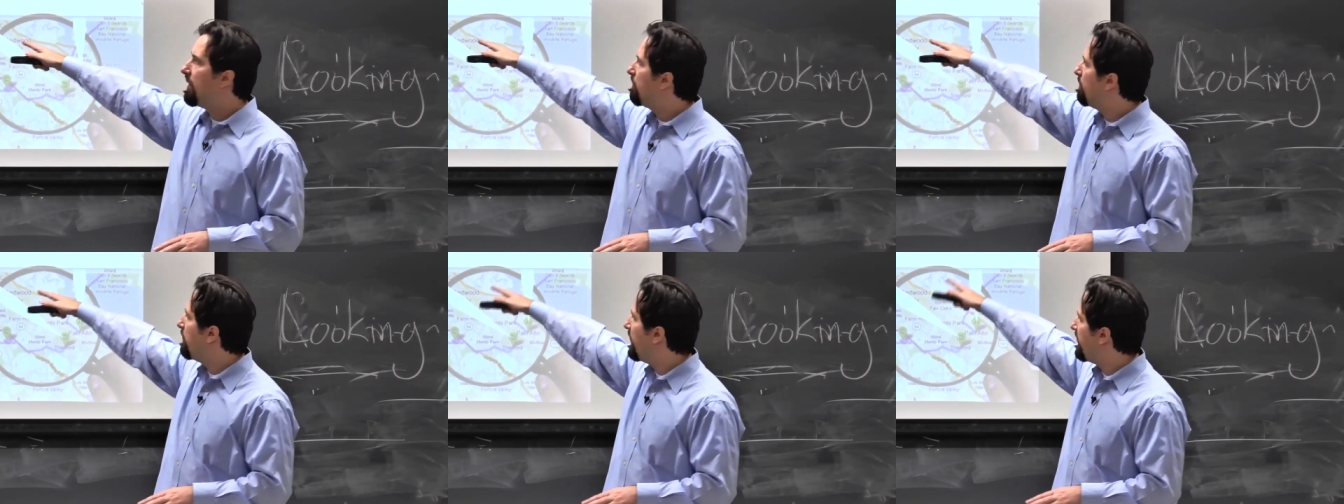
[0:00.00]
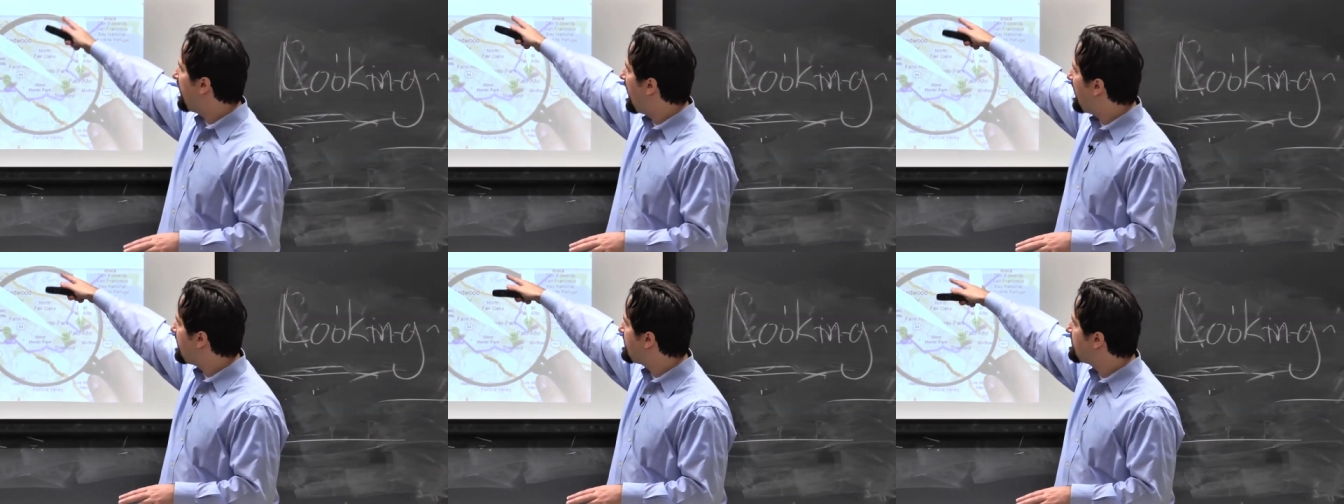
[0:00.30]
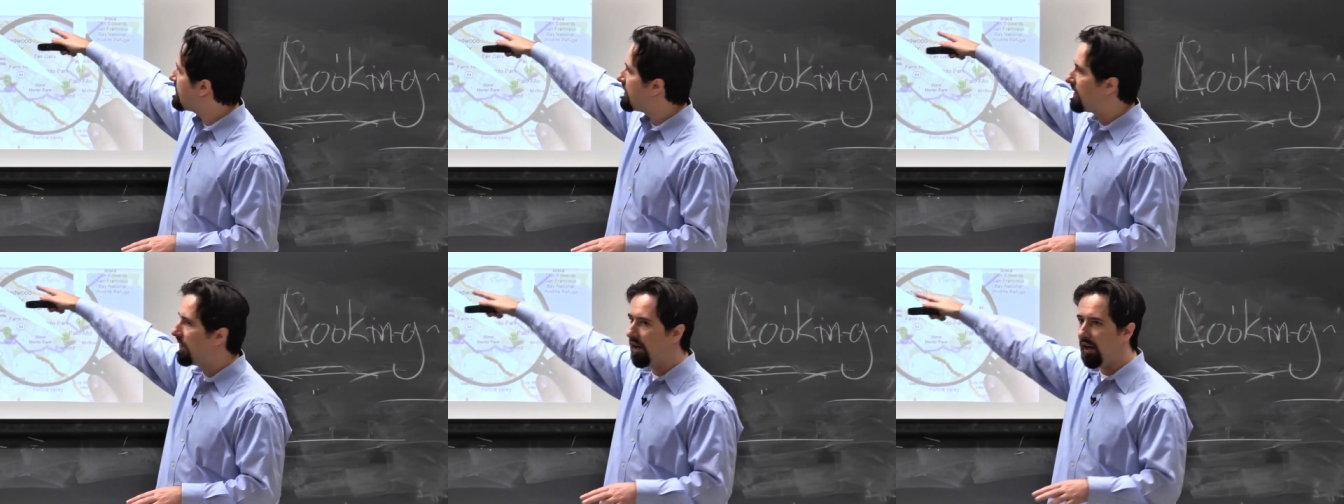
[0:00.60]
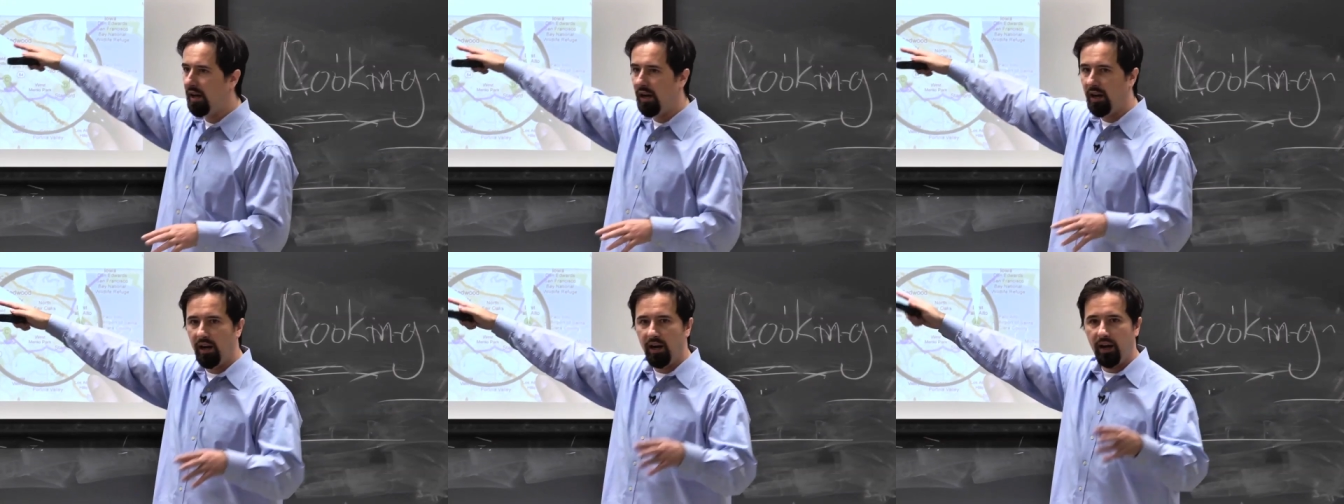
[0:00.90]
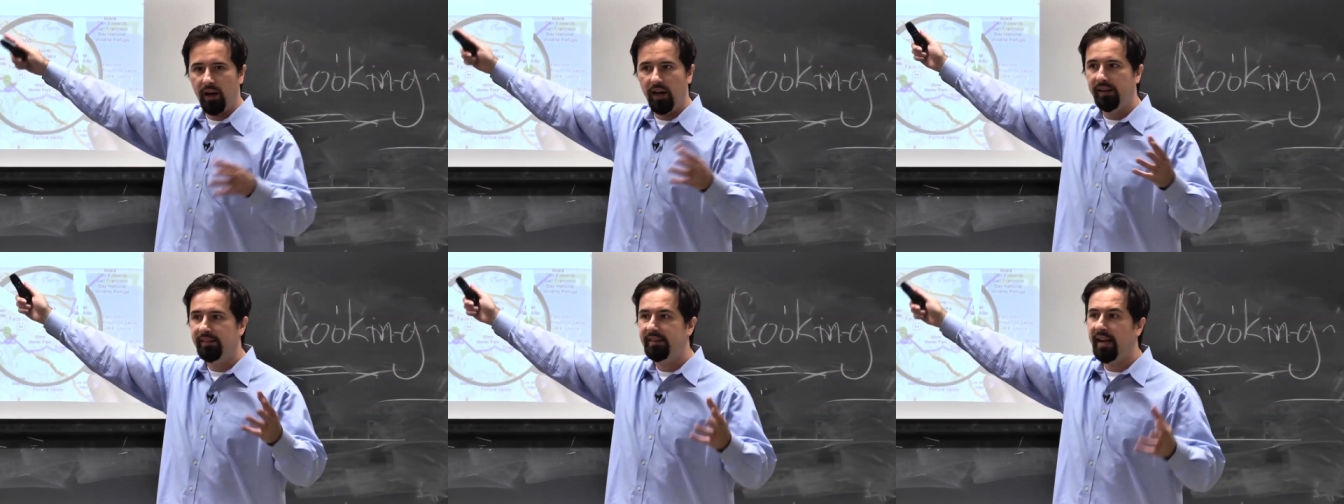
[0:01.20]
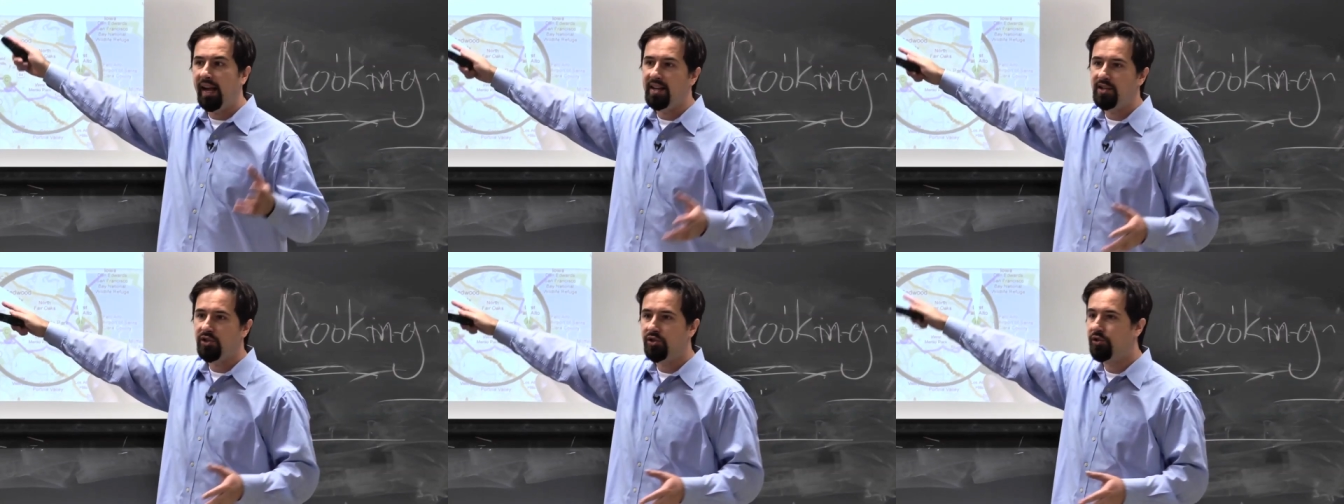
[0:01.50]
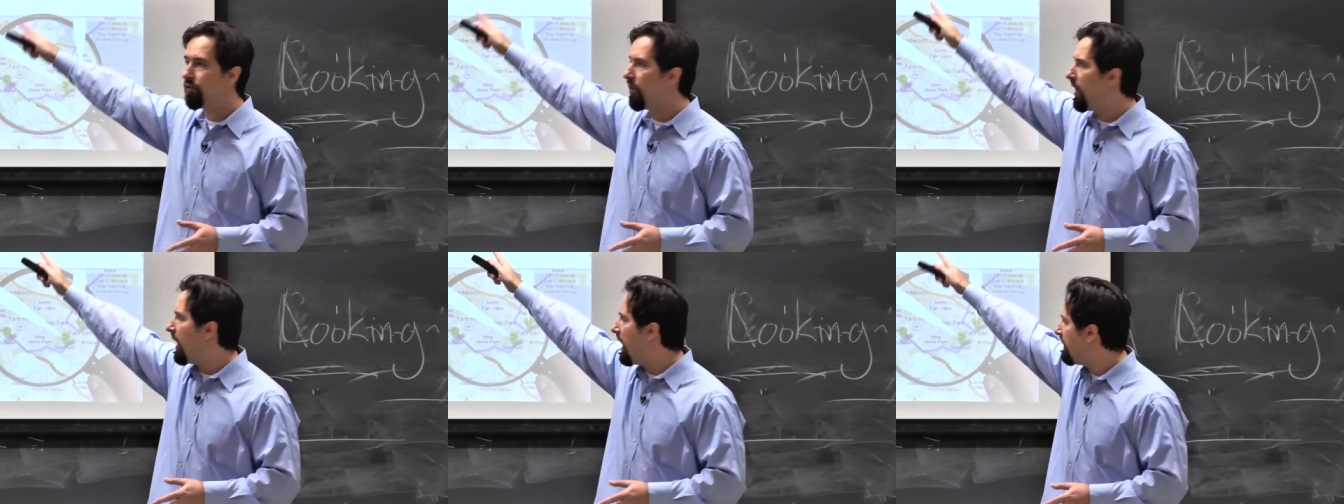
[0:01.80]
But that's a, a day's
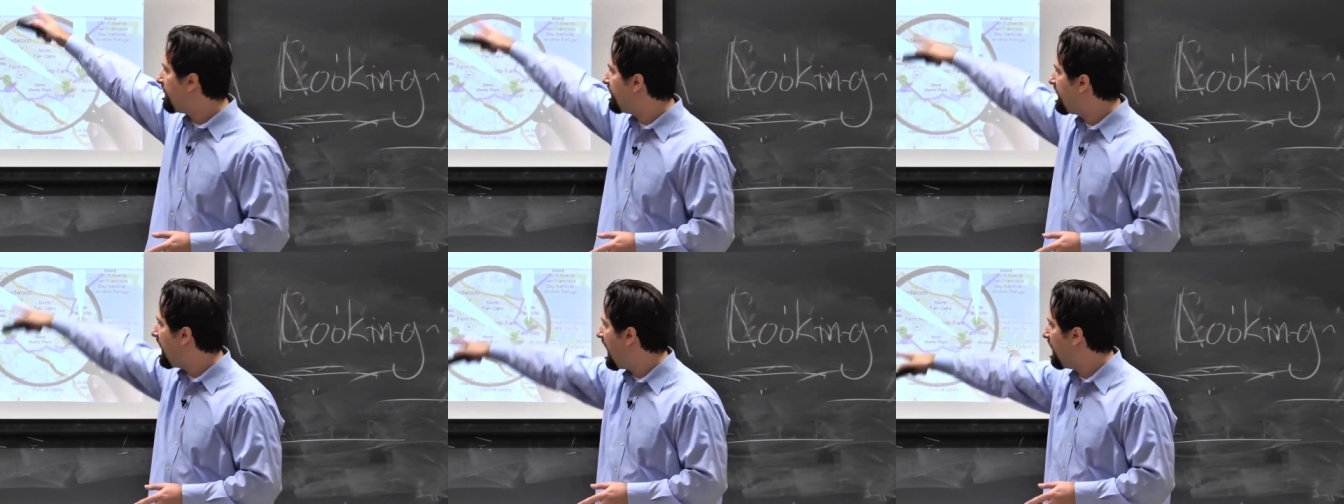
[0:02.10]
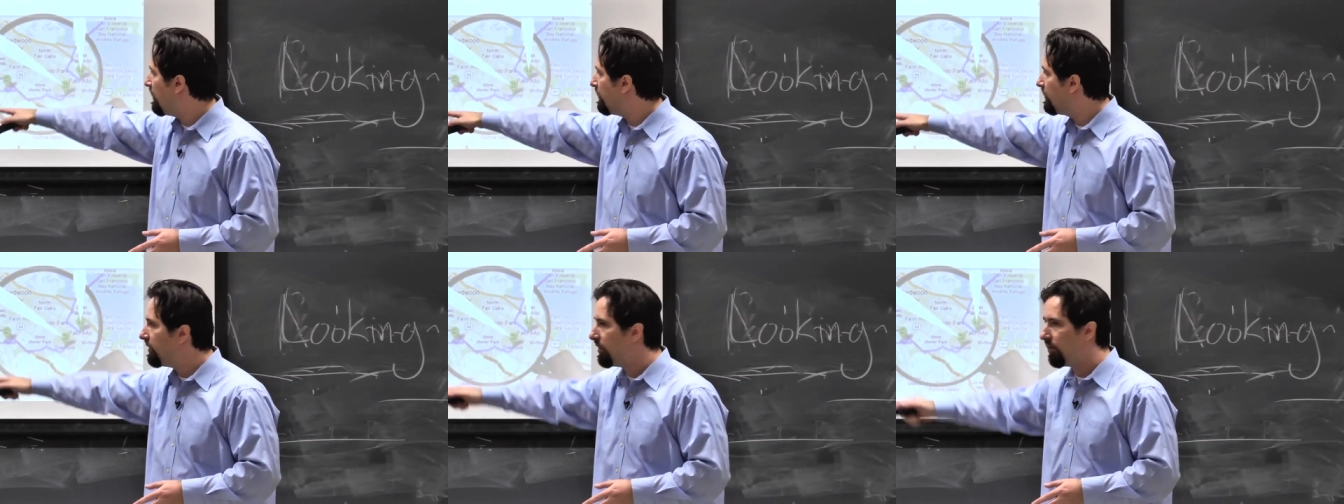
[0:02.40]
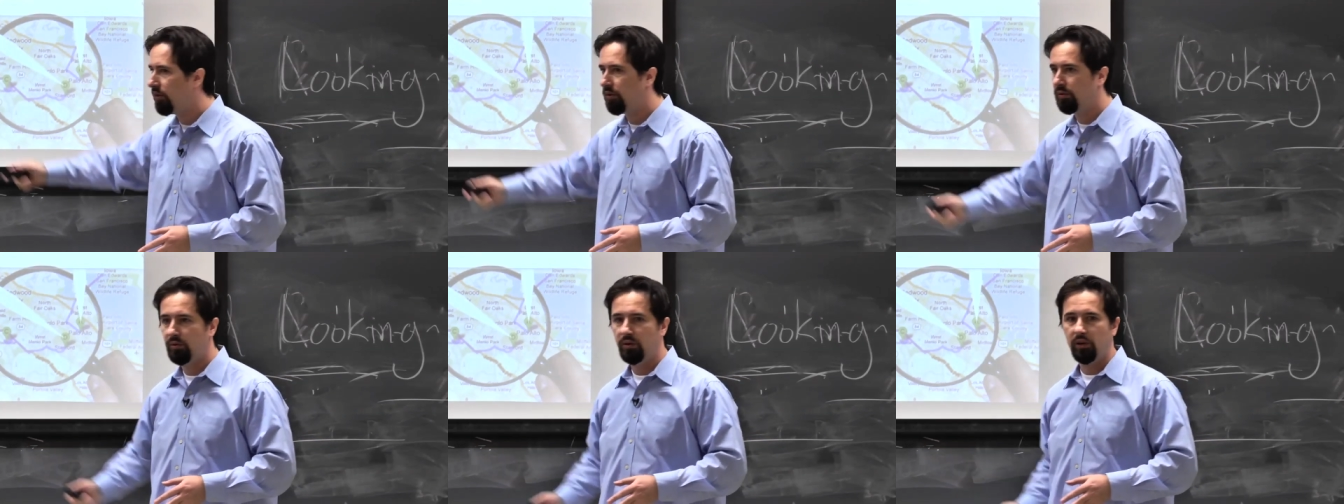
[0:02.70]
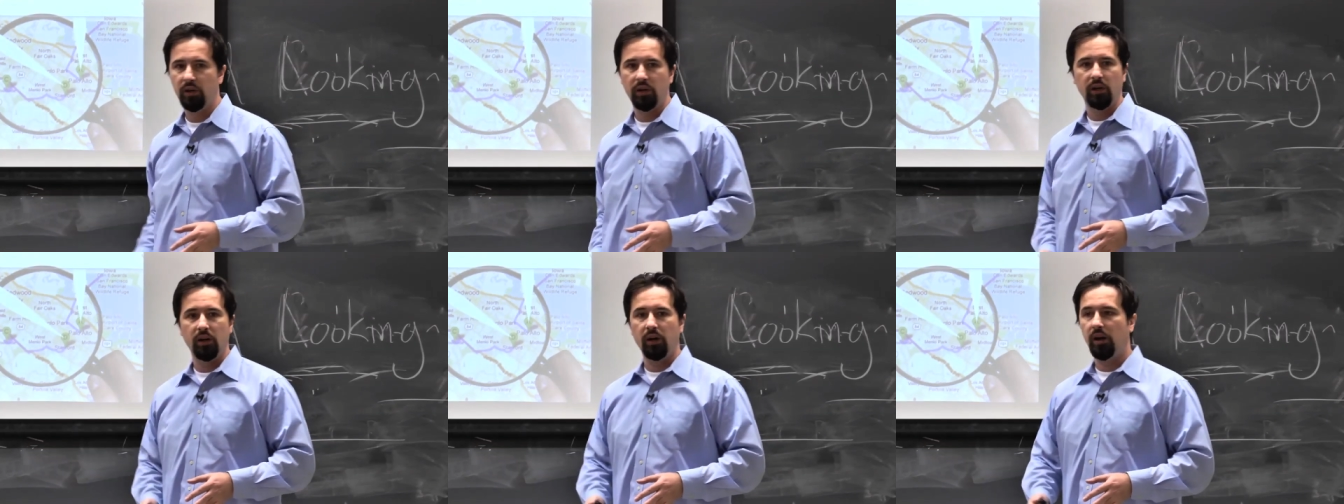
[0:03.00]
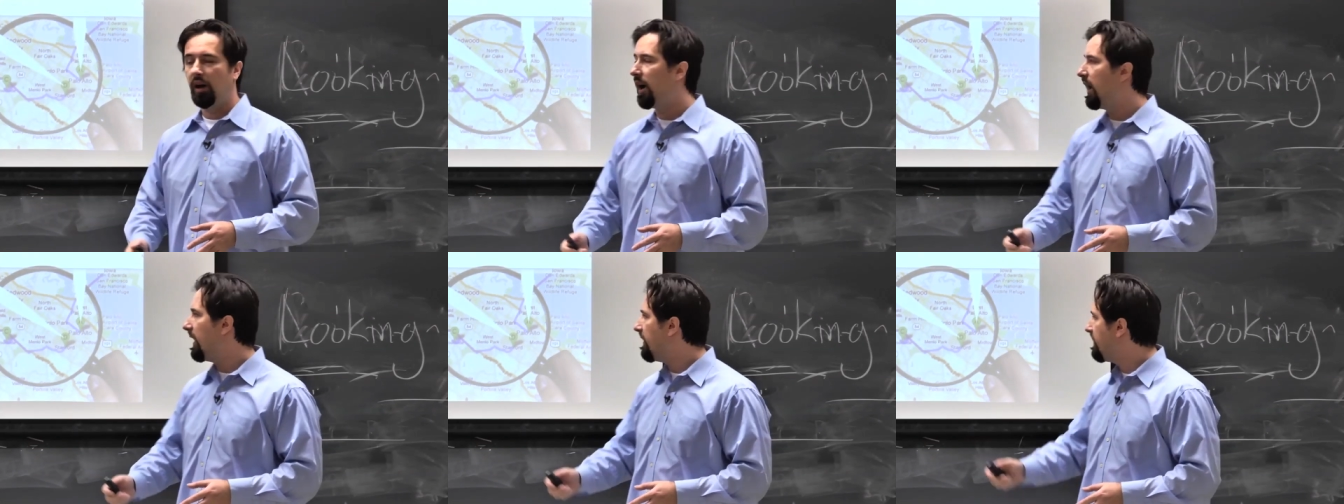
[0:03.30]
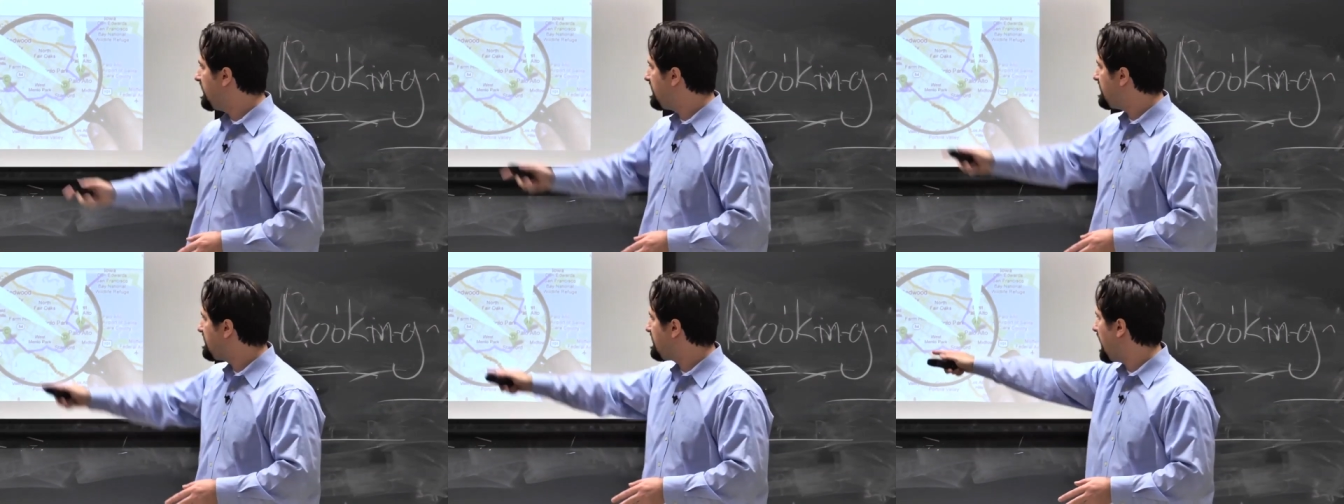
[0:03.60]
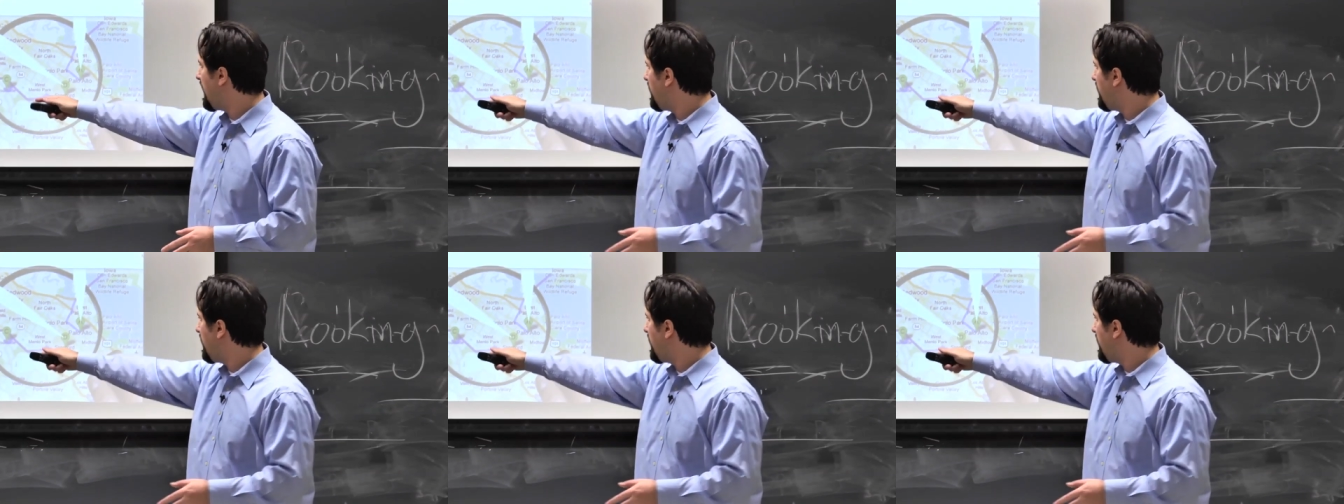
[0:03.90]
drive down to uh, this